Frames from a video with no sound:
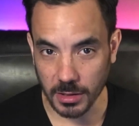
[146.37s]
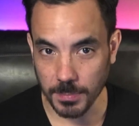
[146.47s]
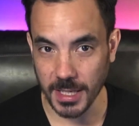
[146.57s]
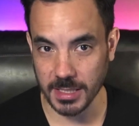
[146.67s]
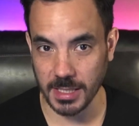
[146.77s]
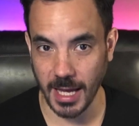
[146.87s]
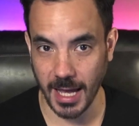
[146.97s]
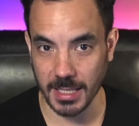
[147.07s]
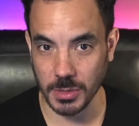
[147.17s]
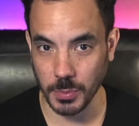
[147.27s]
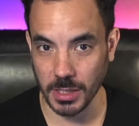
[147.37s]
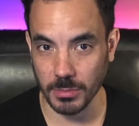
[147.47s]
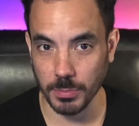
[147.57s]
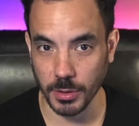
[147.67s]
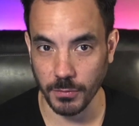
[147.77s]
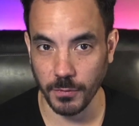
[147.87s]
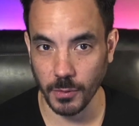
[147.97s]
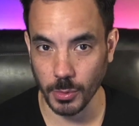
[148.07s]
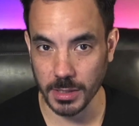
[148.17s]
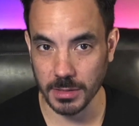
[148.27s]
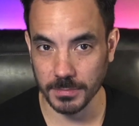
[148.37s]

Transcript: the best ads we can put forward.